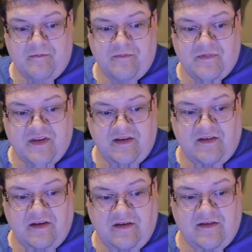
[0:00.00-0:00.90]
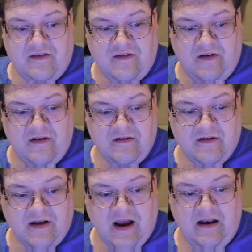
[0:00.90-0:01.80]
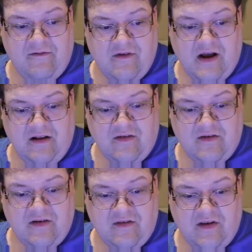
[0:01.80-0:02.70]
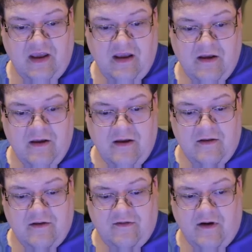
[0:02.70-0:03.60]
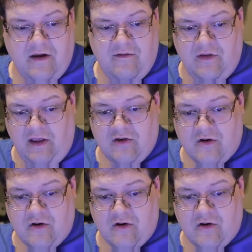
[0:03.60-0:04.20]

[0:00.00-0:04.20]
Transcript: This is kind of nuts to see this. Even like the